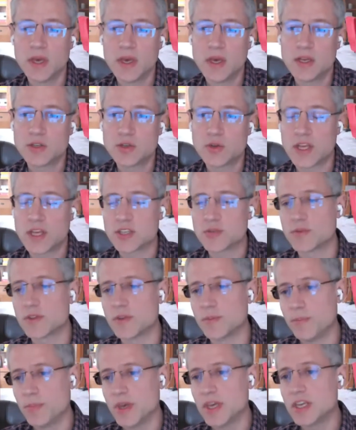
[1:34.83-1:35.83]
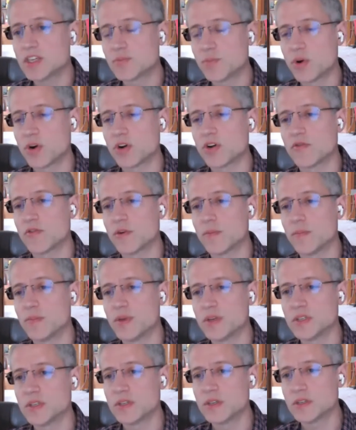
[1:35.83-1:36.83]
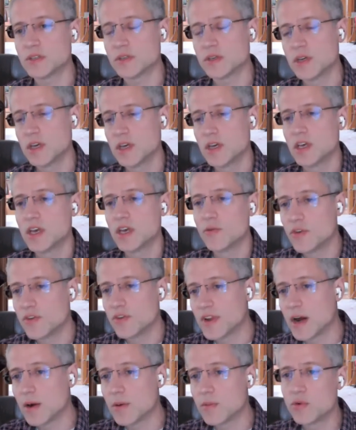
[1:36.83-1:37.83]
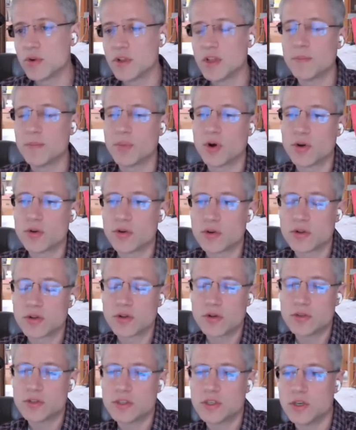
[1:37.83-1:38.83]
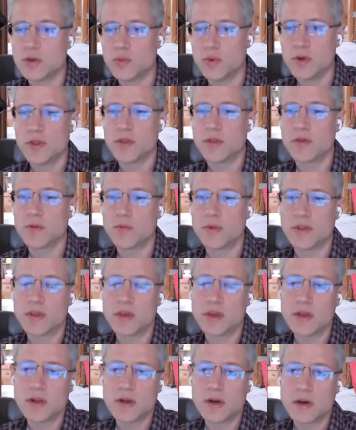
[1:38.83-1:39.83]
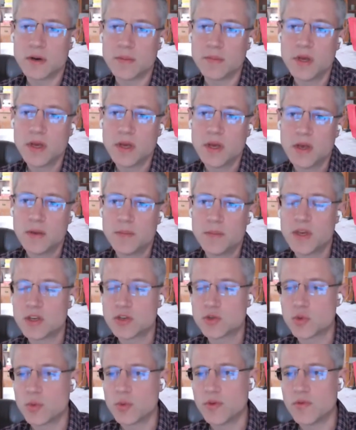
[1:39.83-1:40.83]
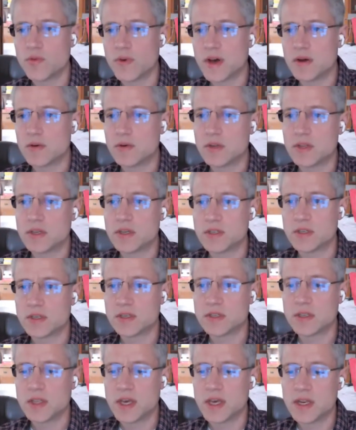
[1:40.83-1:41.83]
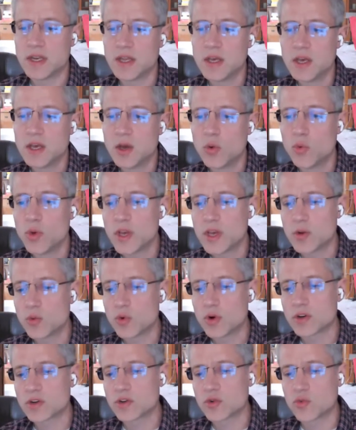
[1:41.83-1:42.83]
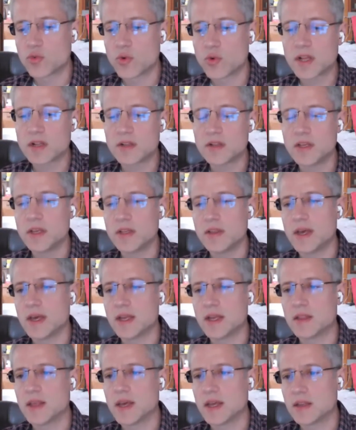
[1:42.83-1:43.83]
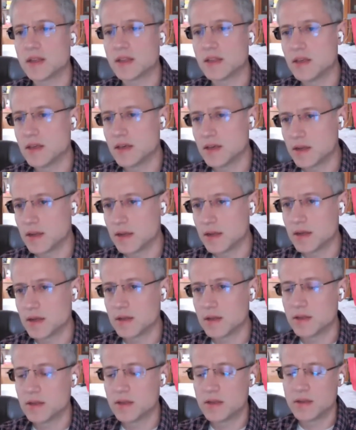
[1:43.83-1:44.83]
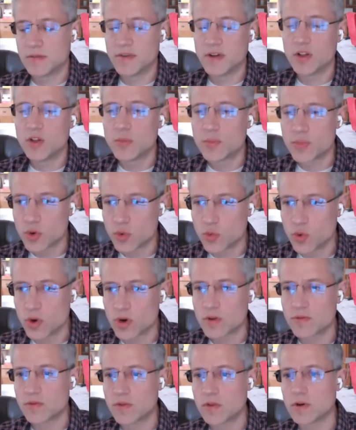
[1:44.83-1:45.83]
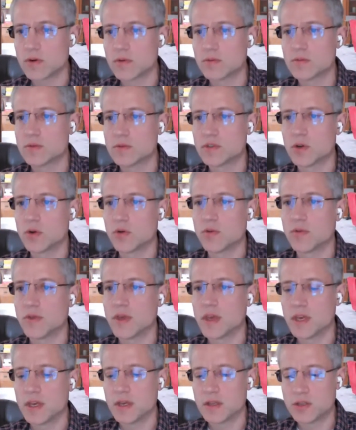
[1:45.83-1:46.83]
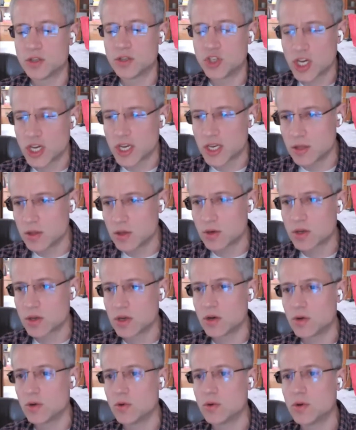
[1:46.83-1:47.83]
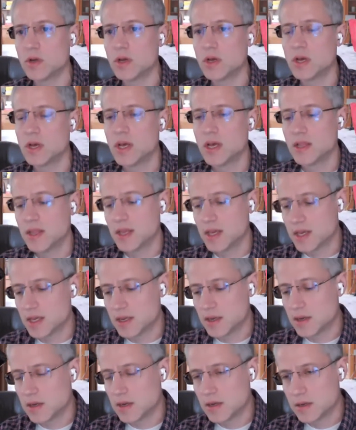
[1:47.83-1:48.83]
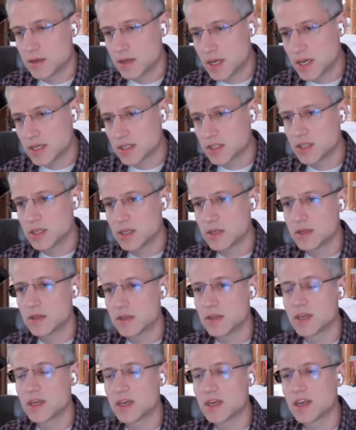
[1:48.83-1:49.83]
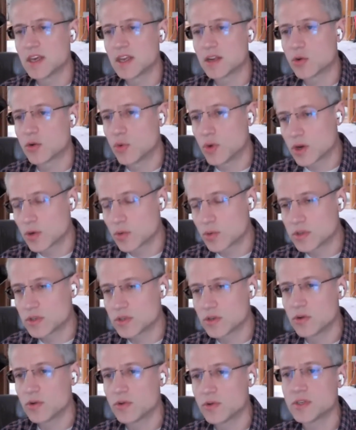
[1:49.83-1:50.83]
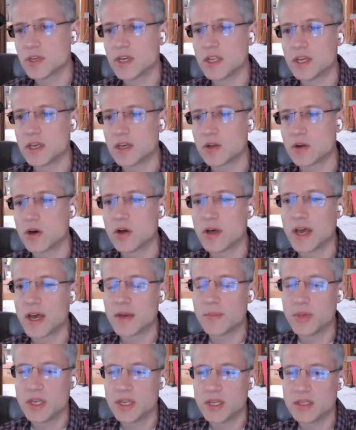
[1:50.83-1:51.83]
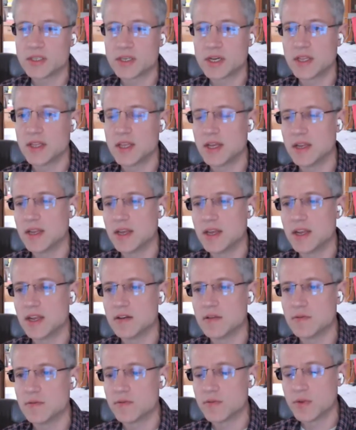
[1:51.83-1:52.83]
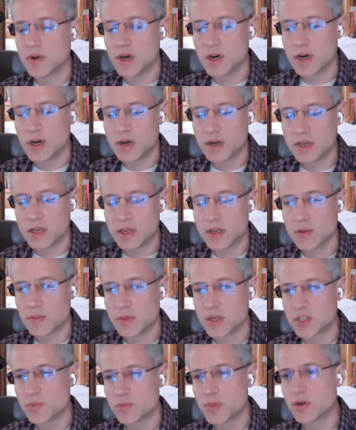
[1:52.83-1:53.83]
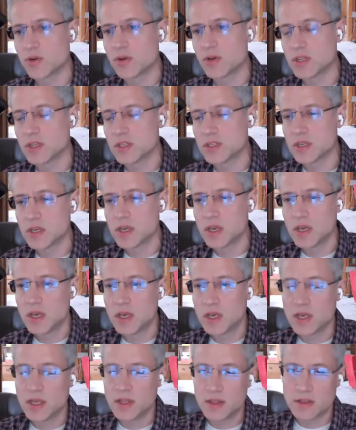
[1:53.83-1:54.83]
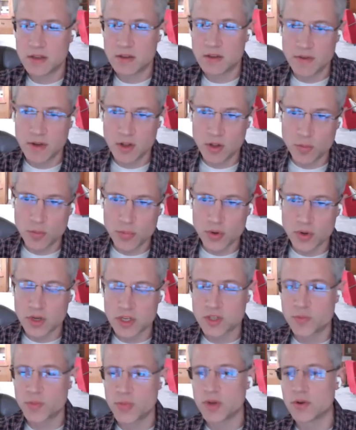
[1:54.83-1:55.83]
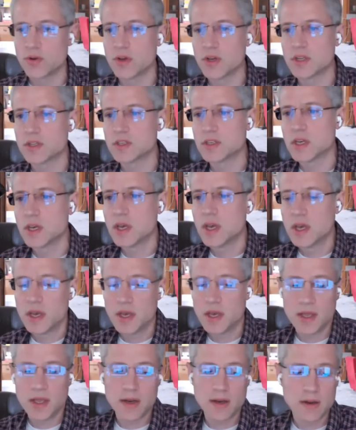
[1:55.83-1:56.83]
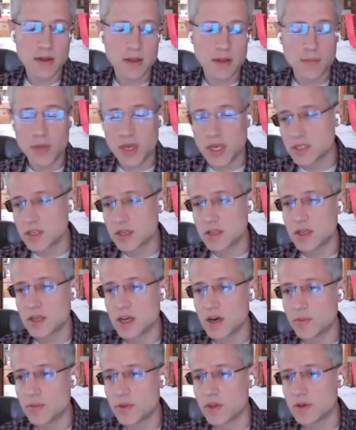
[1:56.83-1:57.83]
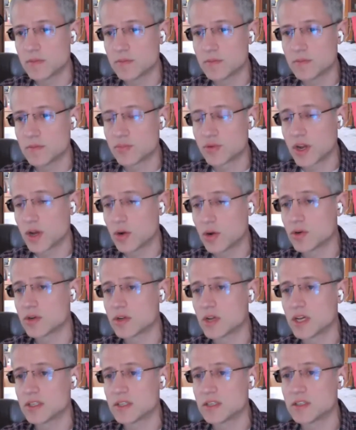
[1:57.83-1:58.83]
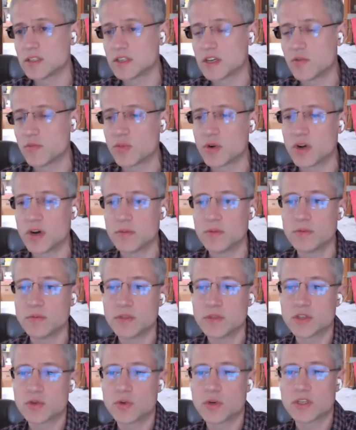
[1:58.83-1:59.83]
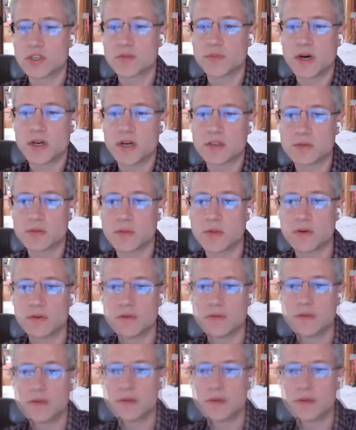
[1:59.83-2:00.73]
And so that's the biggest part of our business. And we've now really partnered closely with GitHub, because what we found is that we can work directly in that Git developer workflow. So they can check in their code, they can test it, they can get quick results, and it can all happen inside that native GitHub experience, in the developer experience, and basically help them prioritize and solve problems as quick as possible.